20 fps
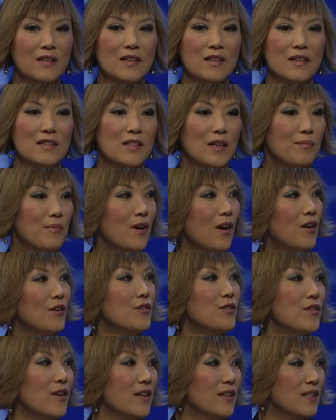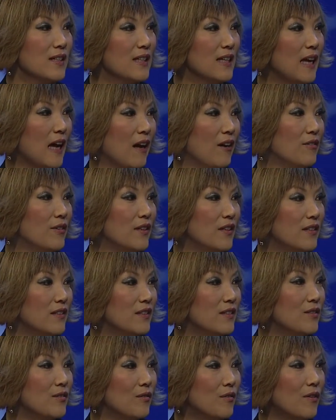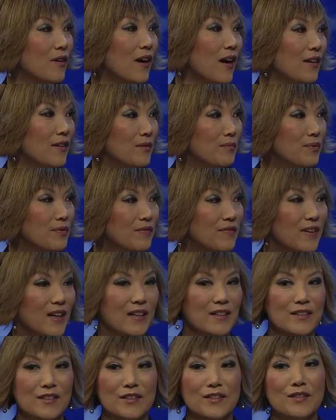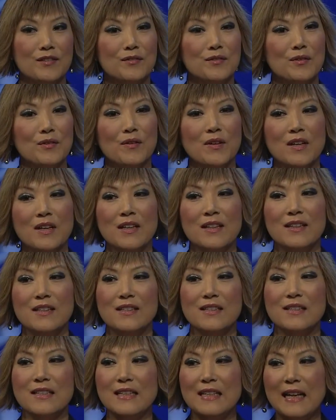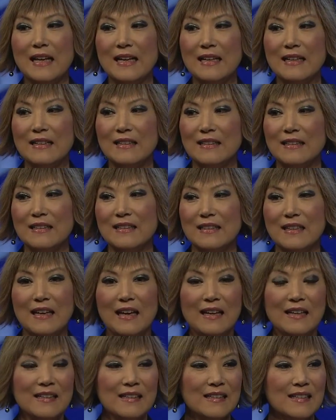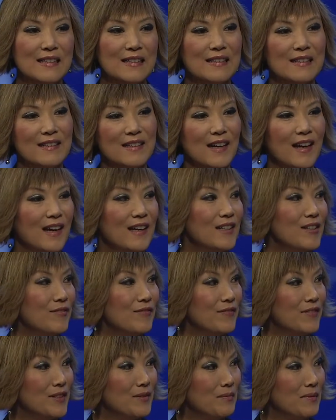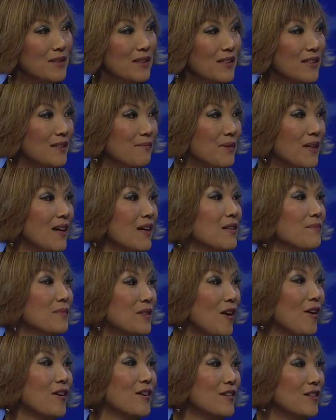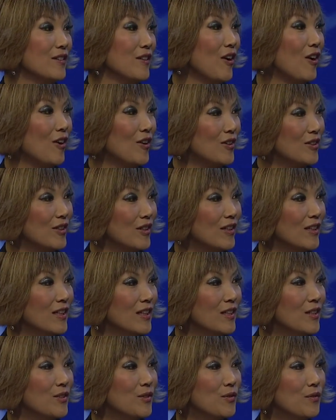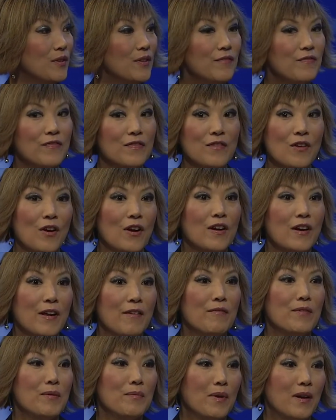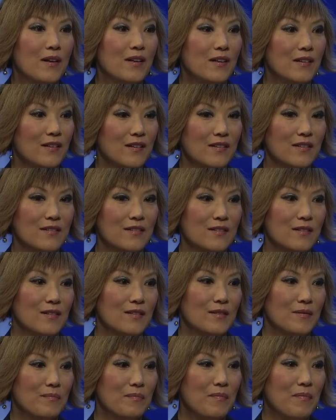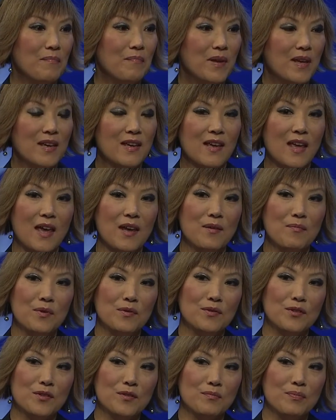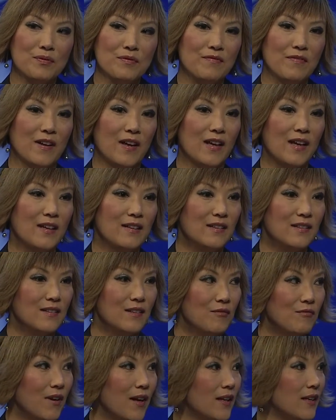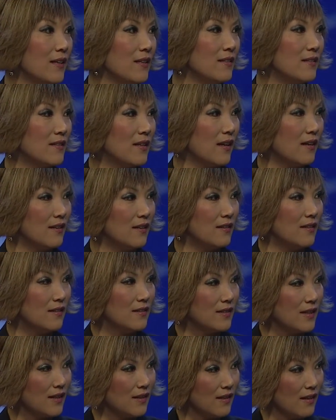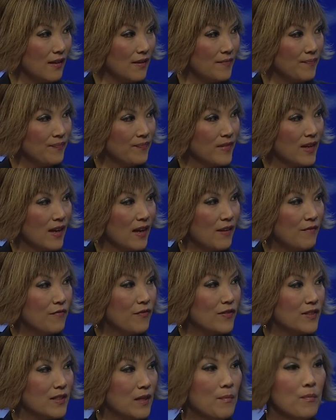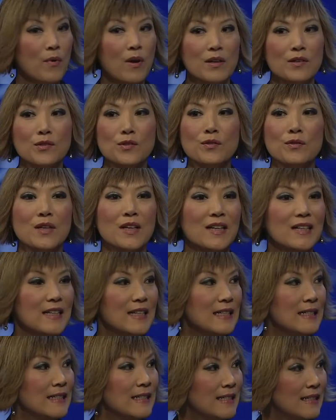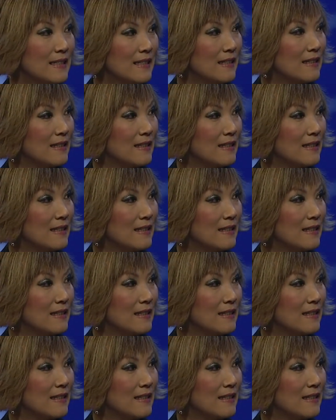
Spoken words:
subcontracted carriers or other providers. So this layered N-tier kind of visibility becomes harder and harder. So if not everybody is being able to provide the right insight and the data, and for someone to cleanse